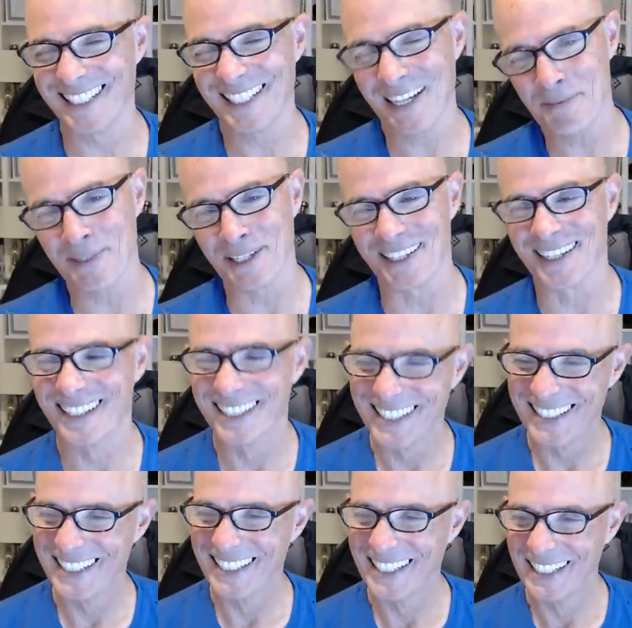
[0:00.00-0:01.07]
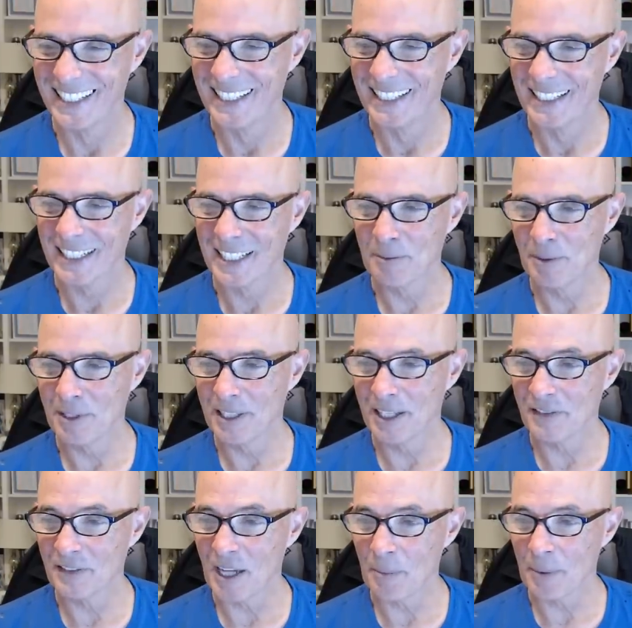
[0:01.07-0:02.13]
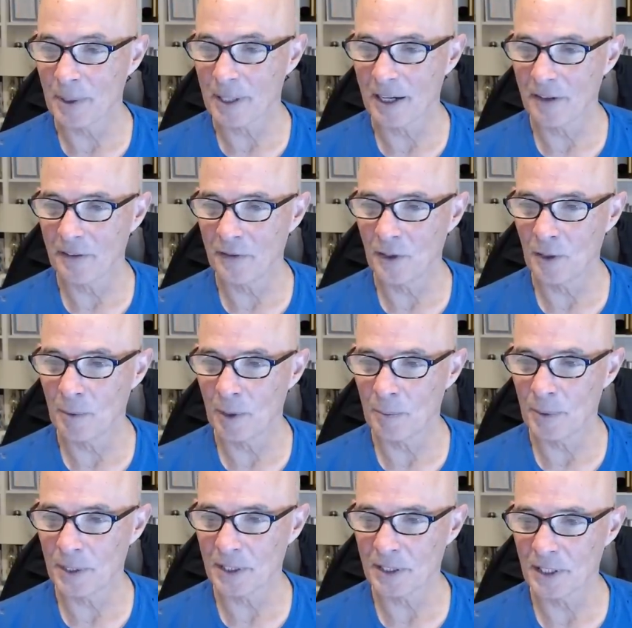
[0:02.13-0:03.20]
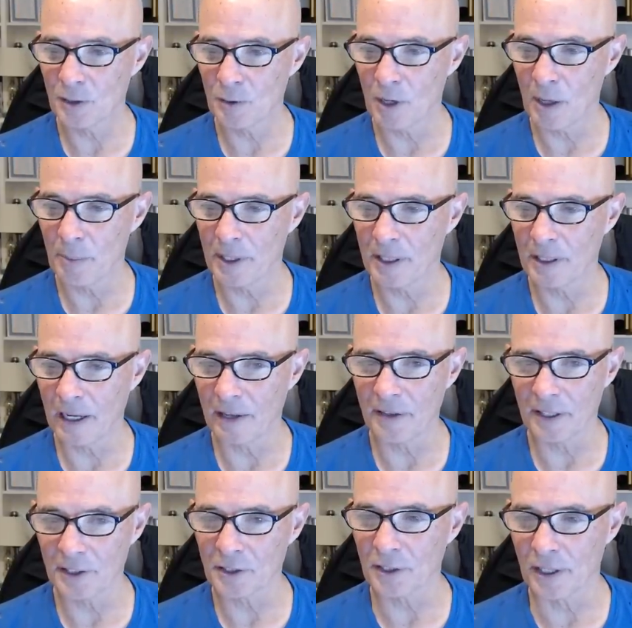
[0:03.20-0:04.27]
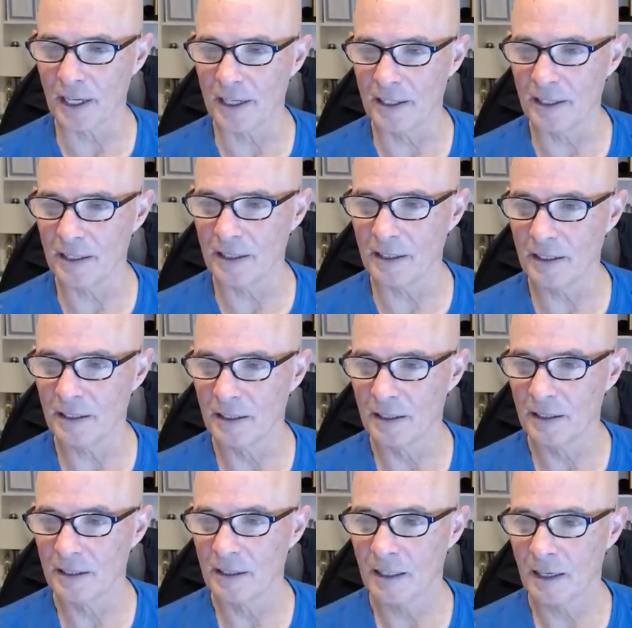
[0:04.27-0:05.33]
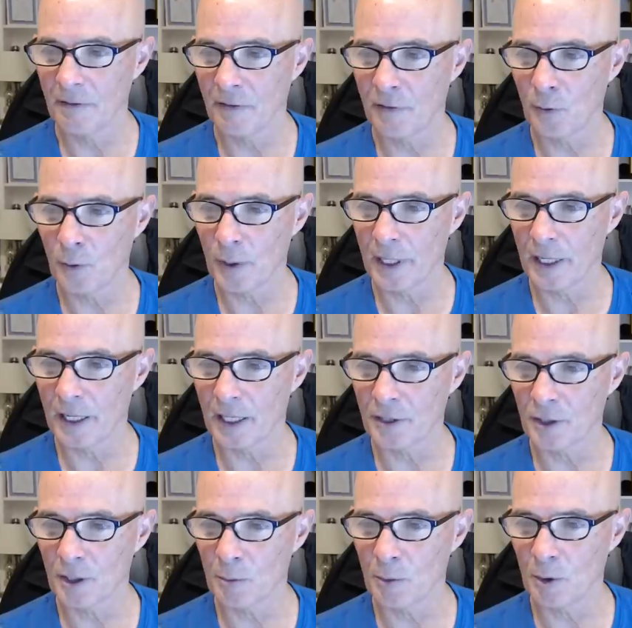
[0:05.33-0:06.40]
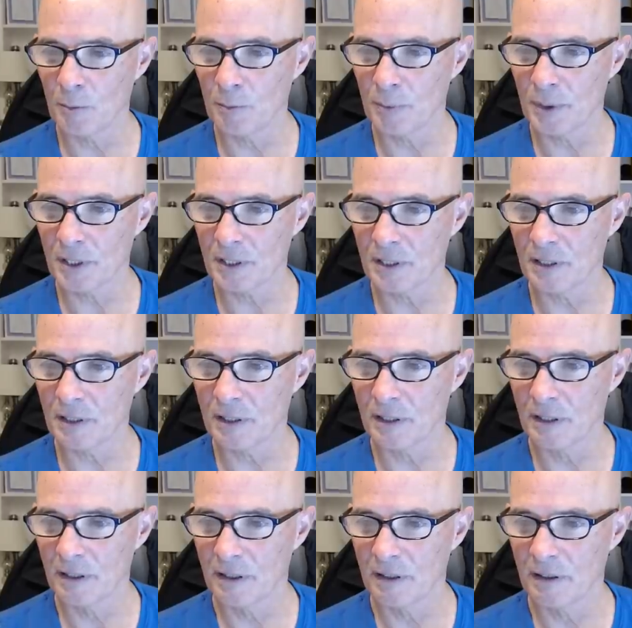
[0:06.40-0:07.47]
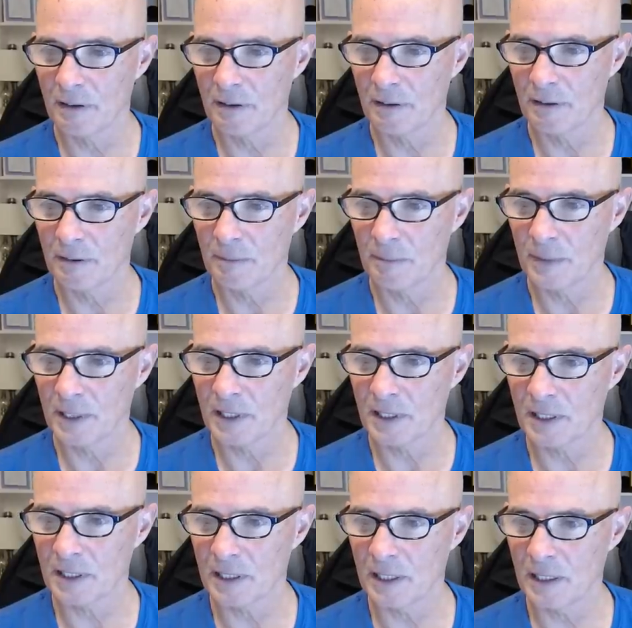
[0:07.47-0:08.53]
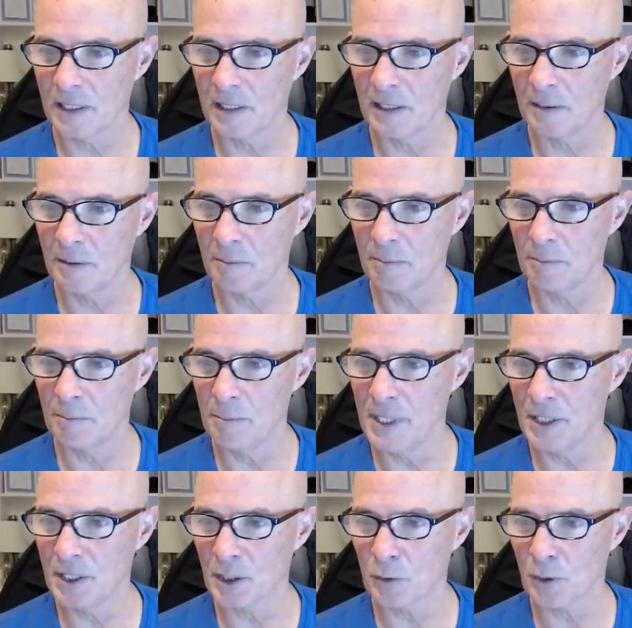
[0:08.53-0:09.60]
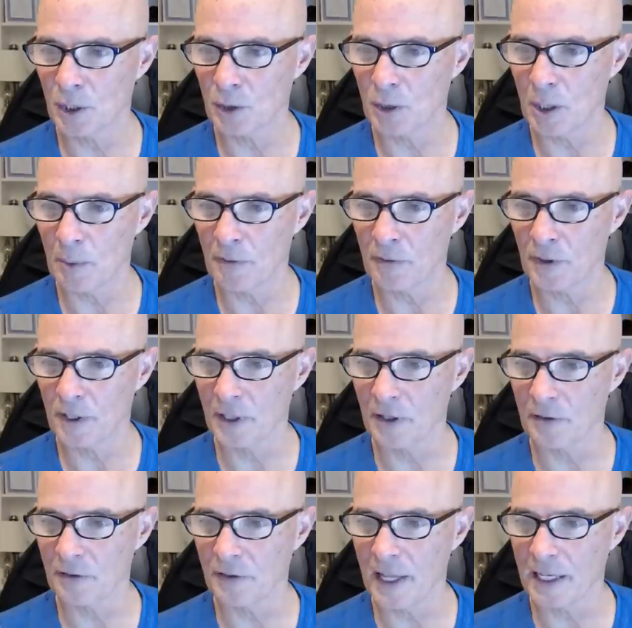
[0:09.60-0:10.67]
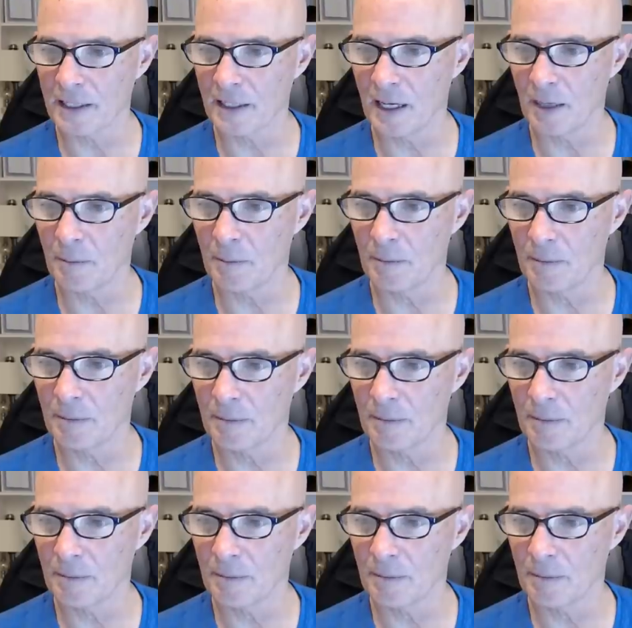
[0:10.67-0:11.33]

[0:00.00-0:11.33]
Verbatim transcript: I'm here. Completely off topic. How do you feel about piston swapping? I think it's a good idea. I have a 48 on a turbo piston. Is uh, B just want to swap it for another flat top?